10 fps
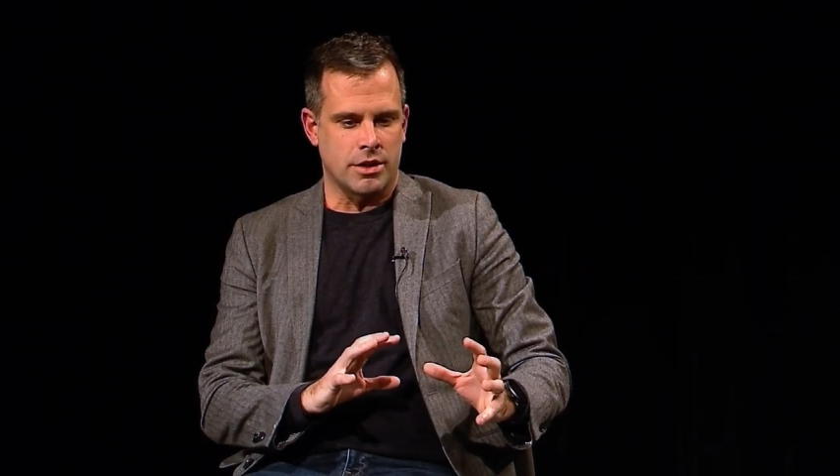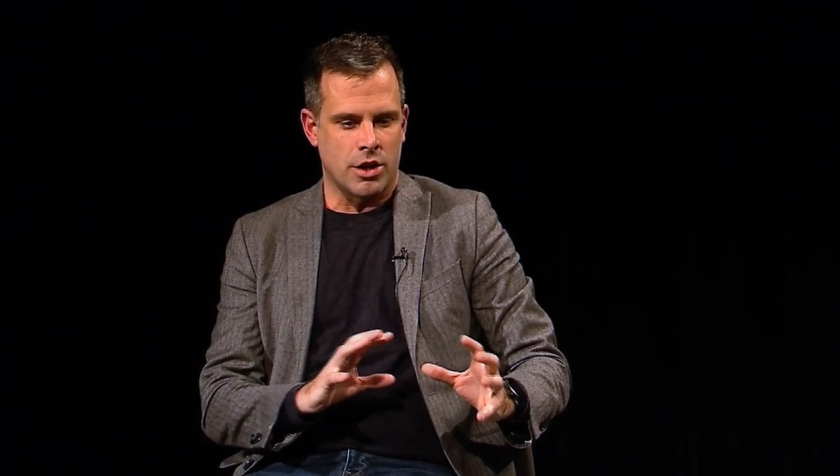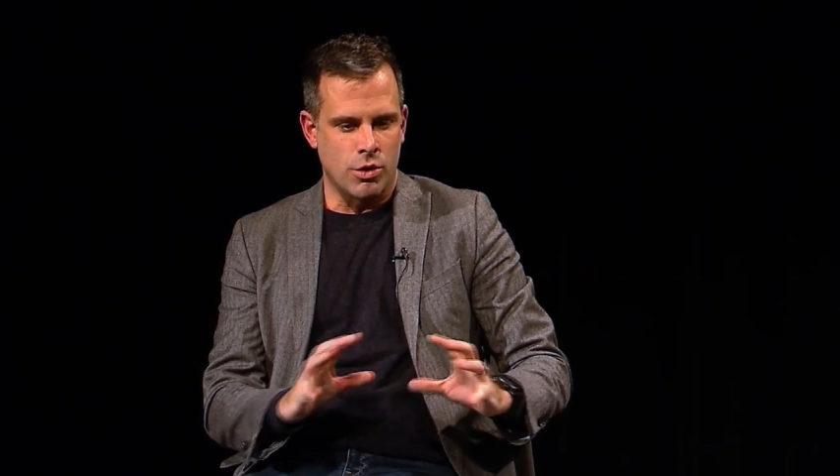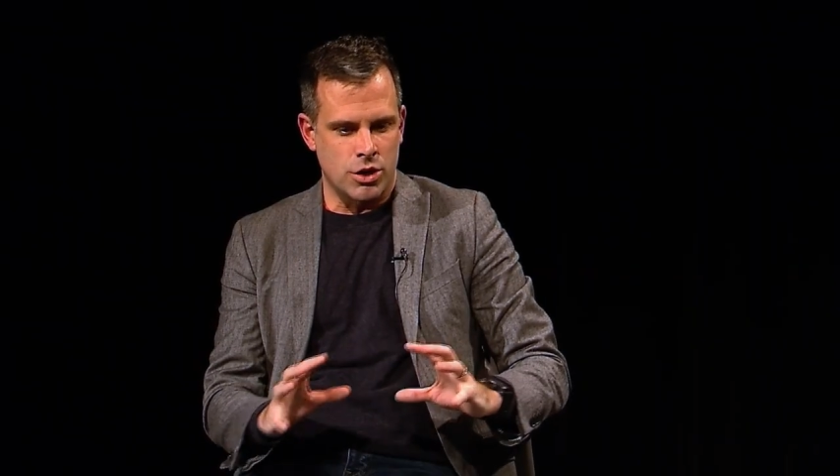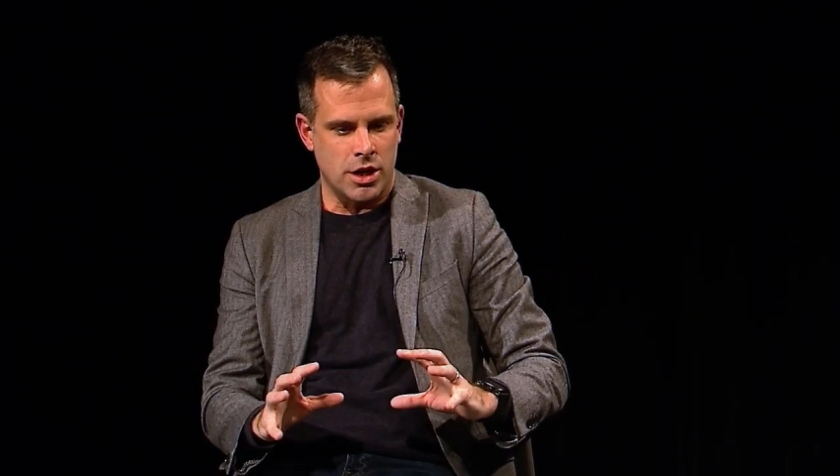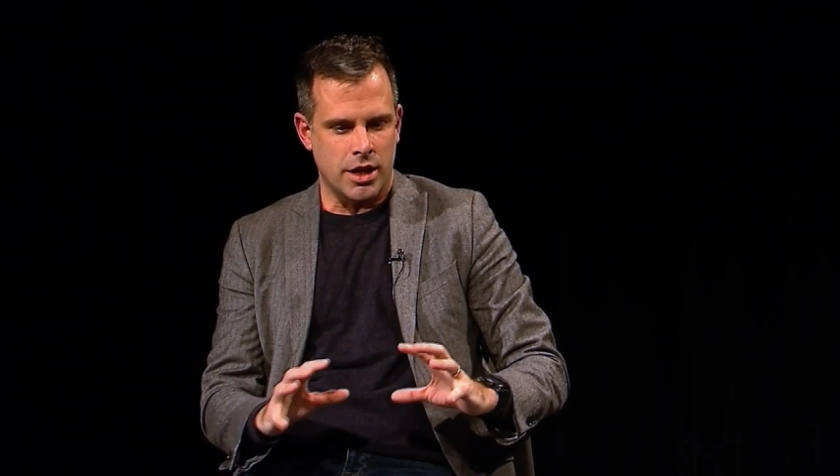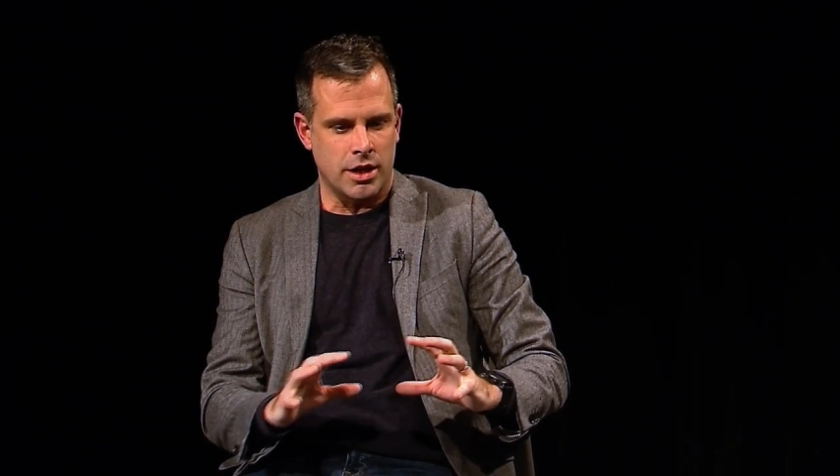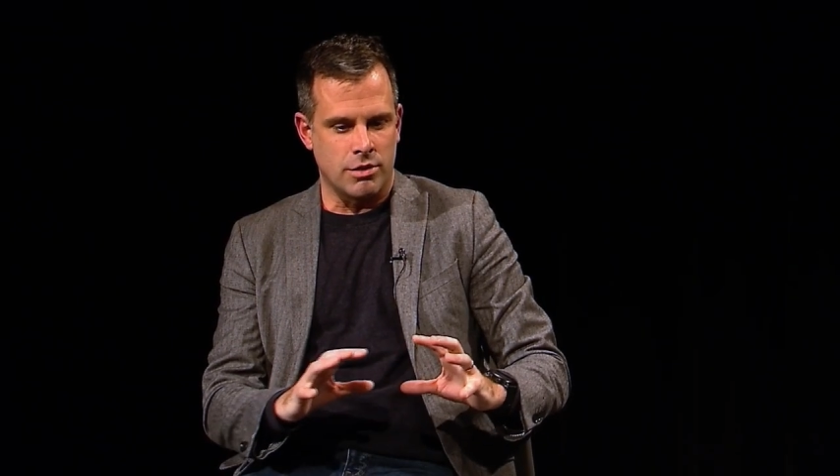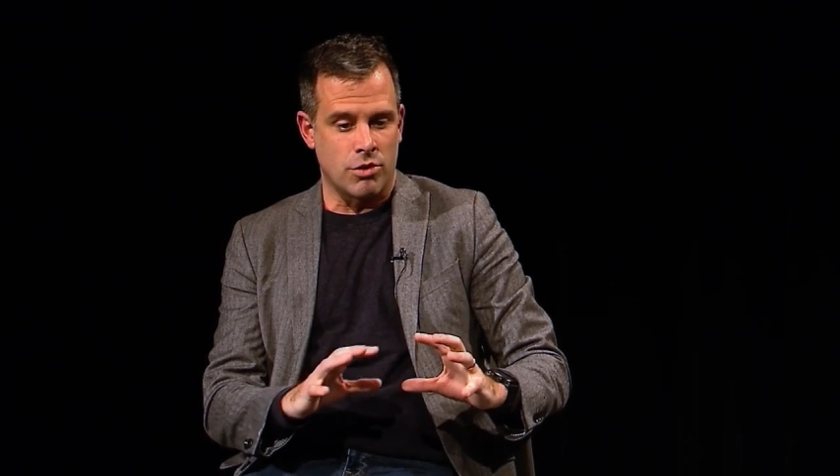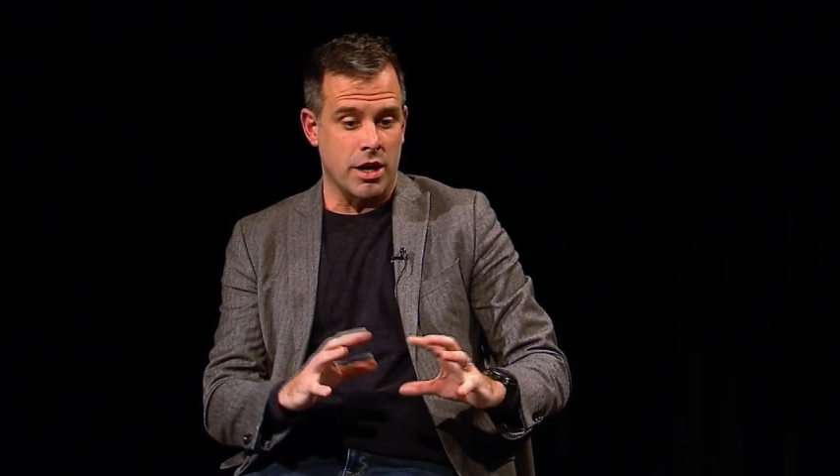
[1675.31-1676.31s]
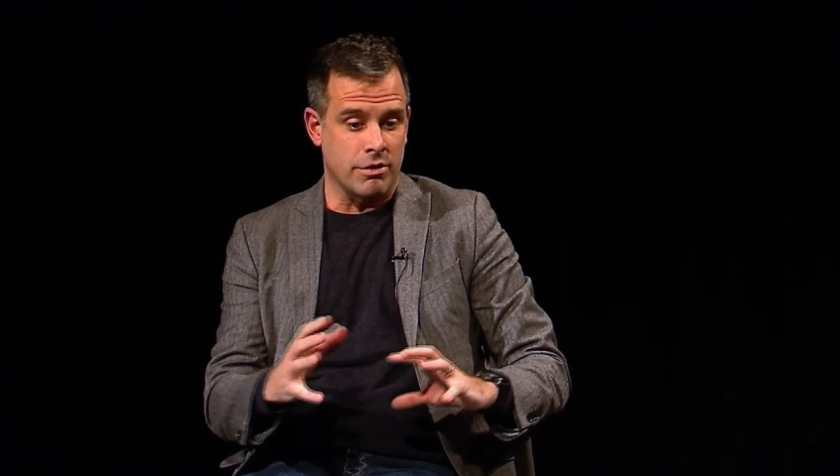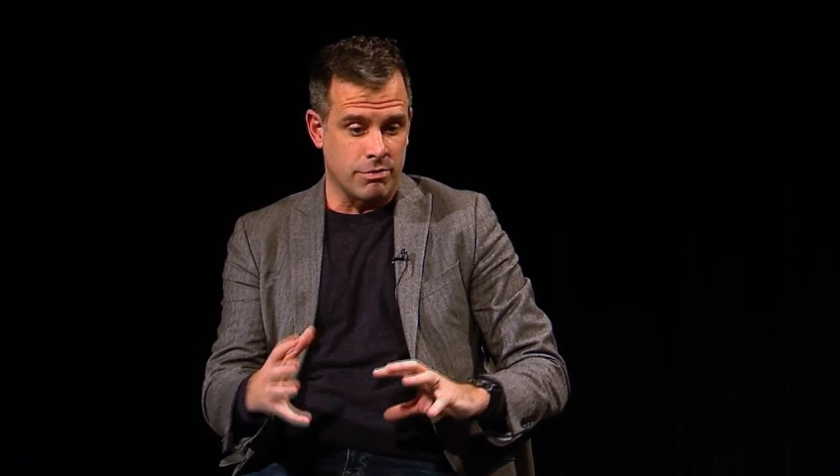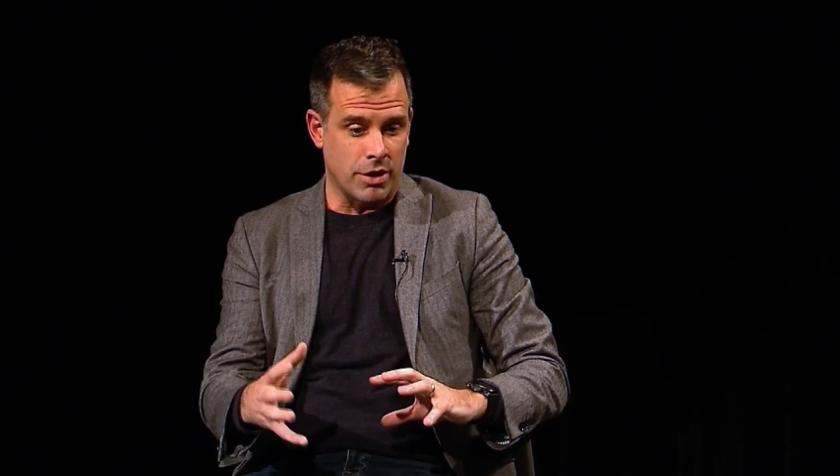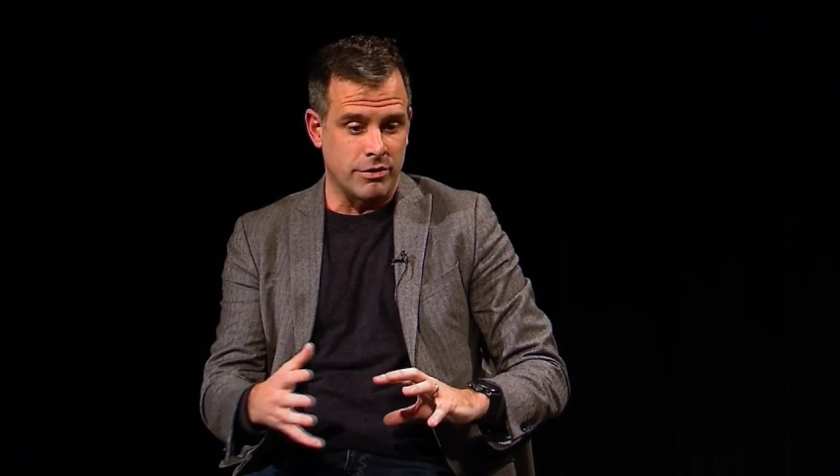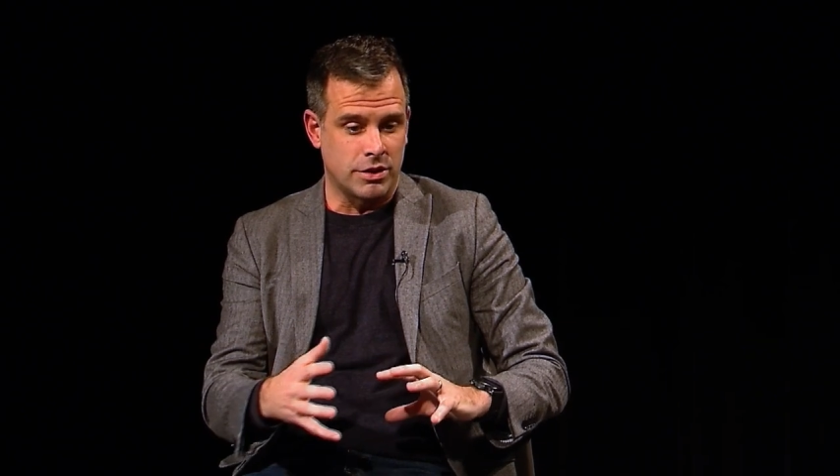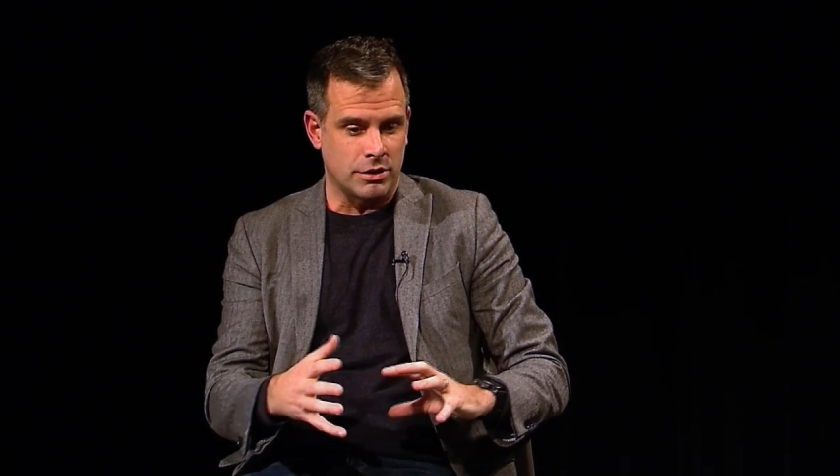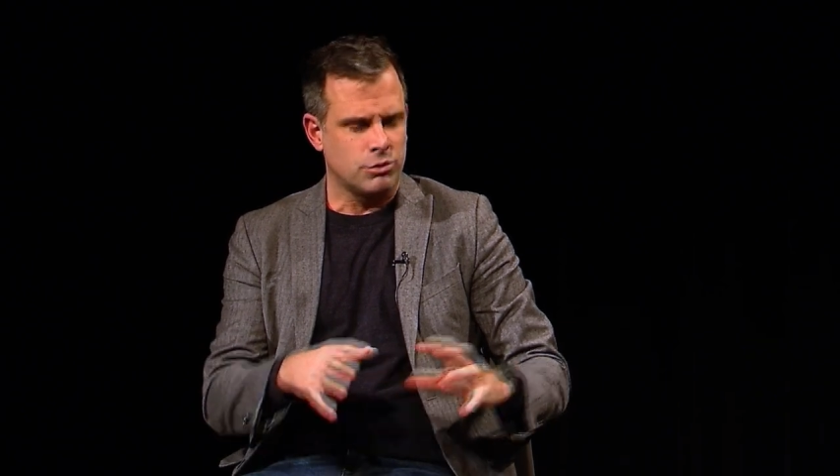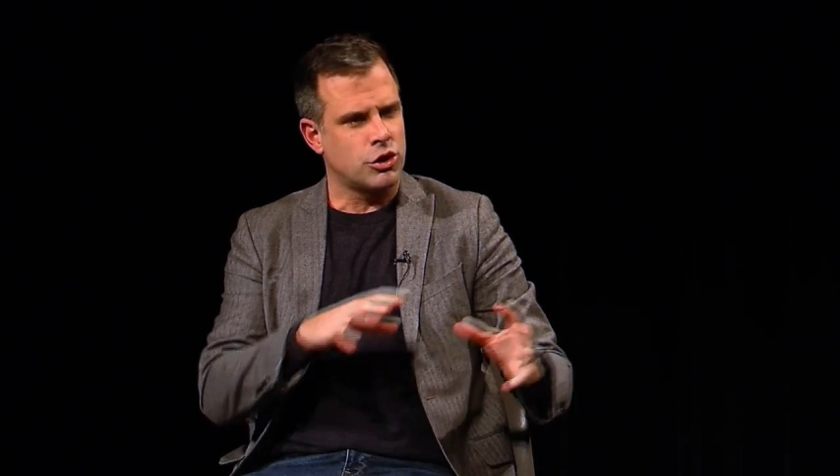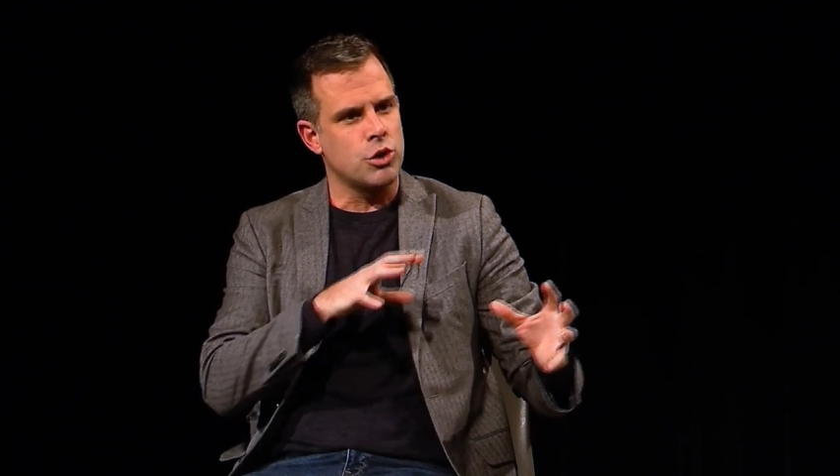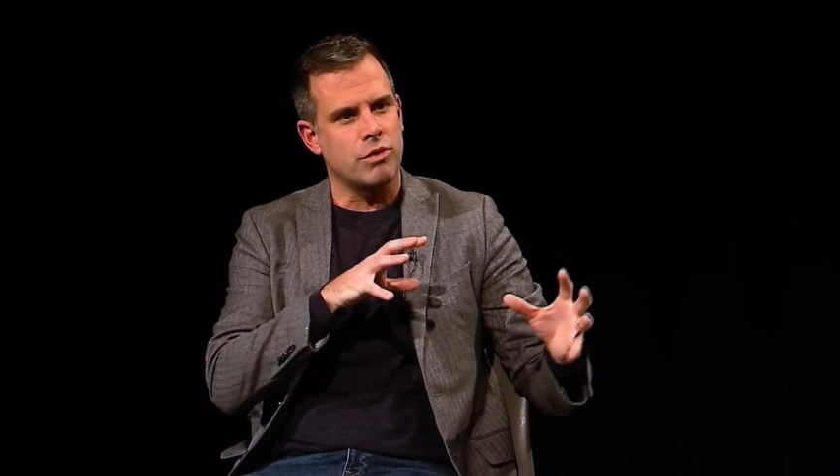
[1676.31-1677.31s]
coaching and in running. Obviously,
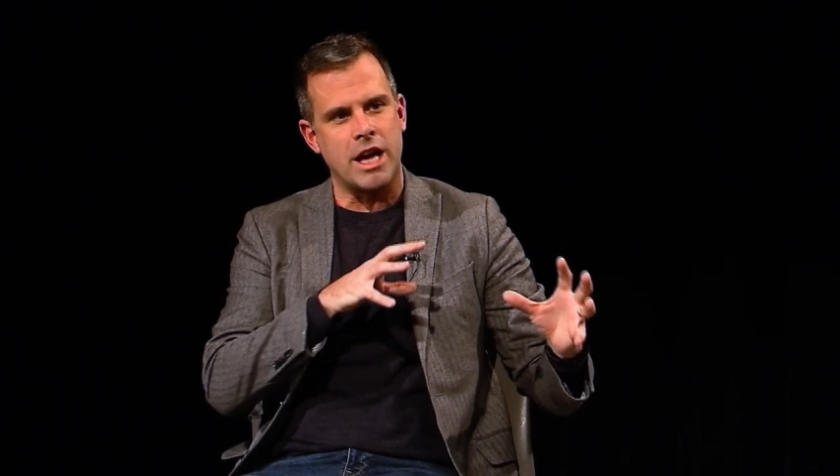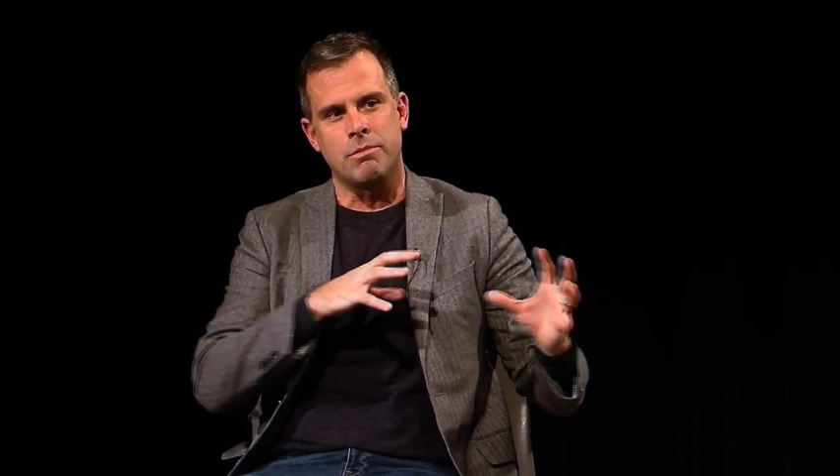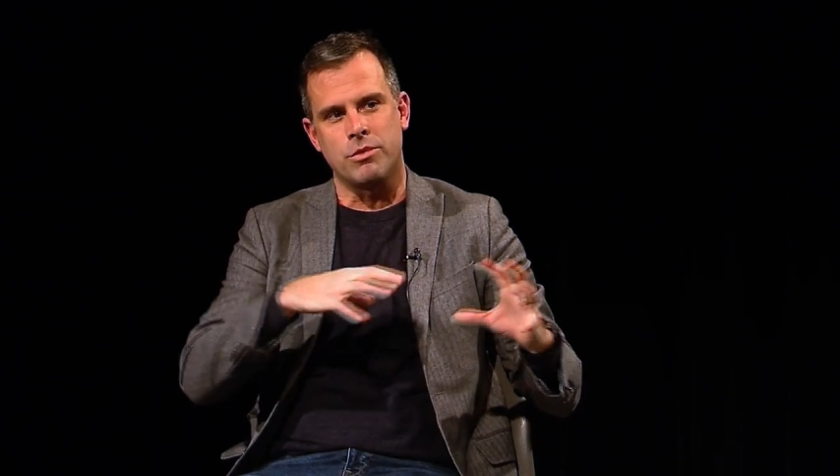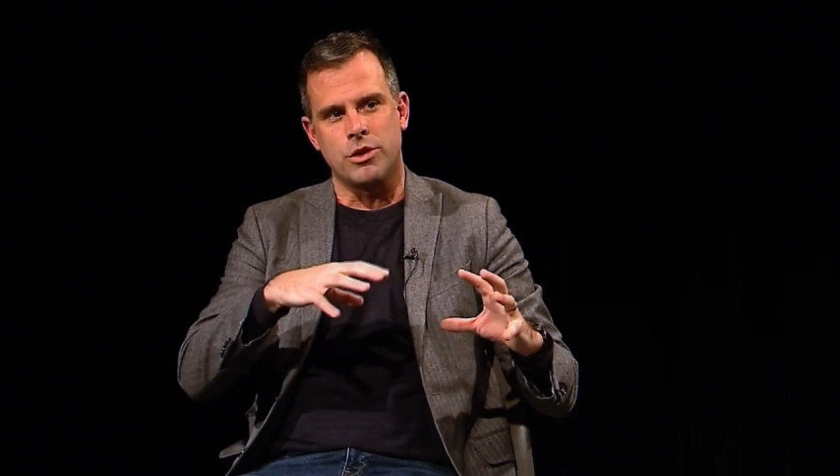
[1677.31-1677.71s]
so you ran.